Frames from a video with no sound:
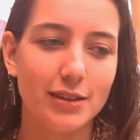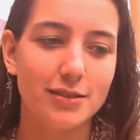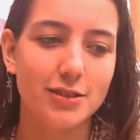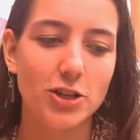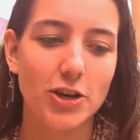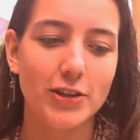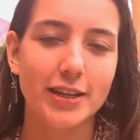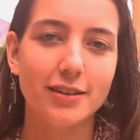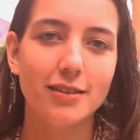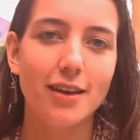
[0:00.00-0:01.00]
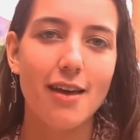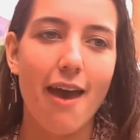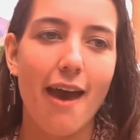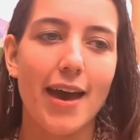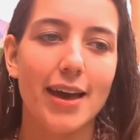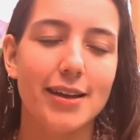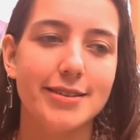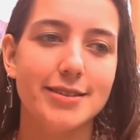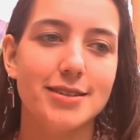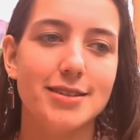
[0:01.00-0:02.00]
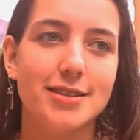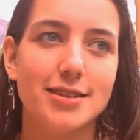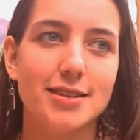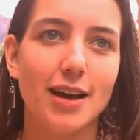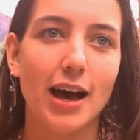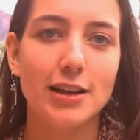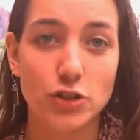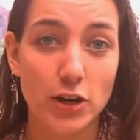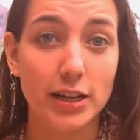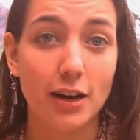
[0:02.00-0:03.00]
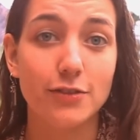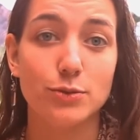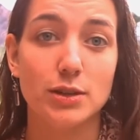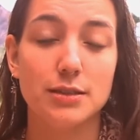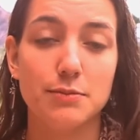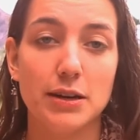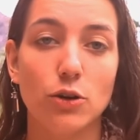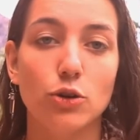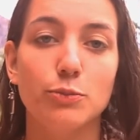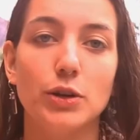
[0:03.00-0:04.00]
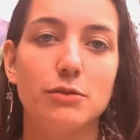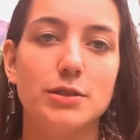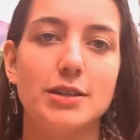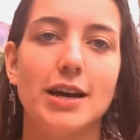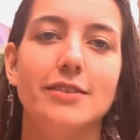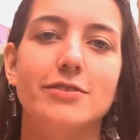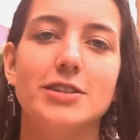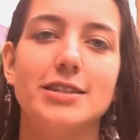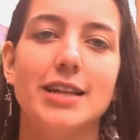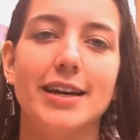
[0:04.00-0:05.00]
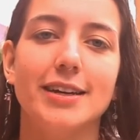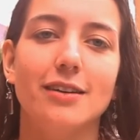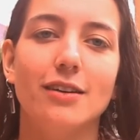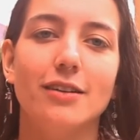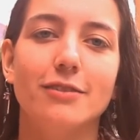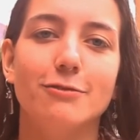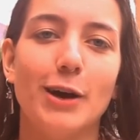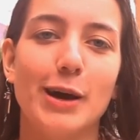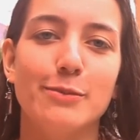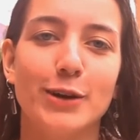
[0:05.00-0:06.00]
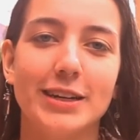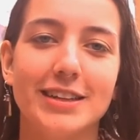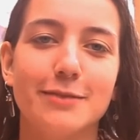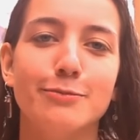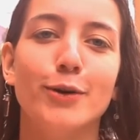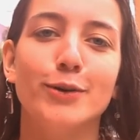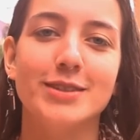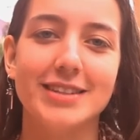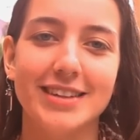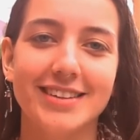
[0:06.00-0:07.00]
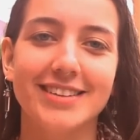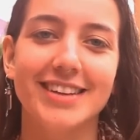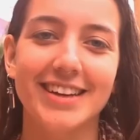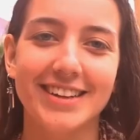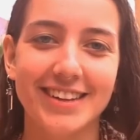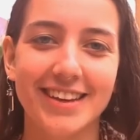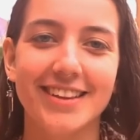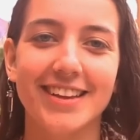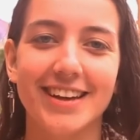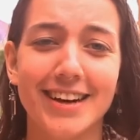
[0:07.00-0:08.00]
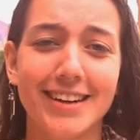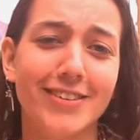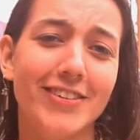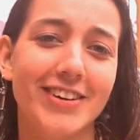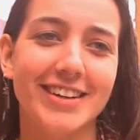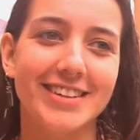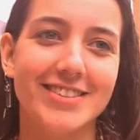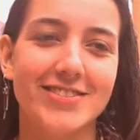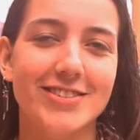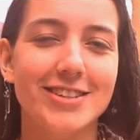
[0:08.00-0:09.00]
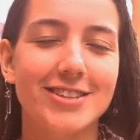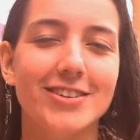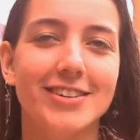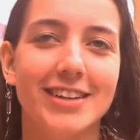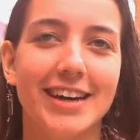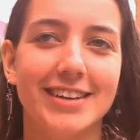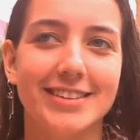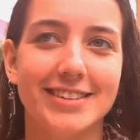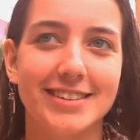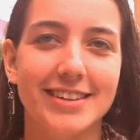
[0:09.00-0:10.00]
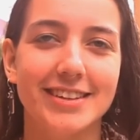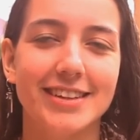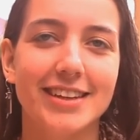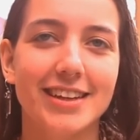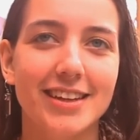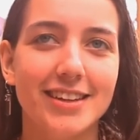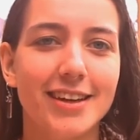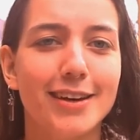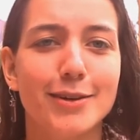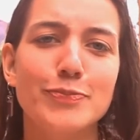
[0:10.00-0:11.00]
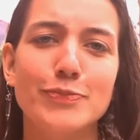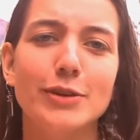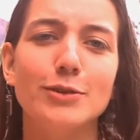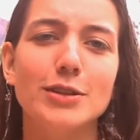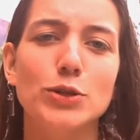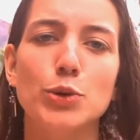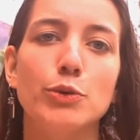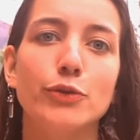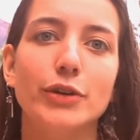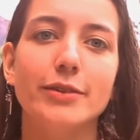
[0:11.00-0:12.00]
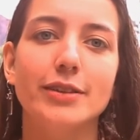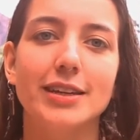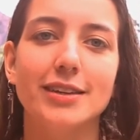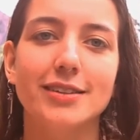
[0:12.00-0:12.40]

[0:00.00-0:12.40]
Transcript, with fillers: churning. And straight afterwards, my whole body was kind of just like vibrating, like pulsing, like another like kind of organism. It was so nice. So yeah, I want to do it more frequently.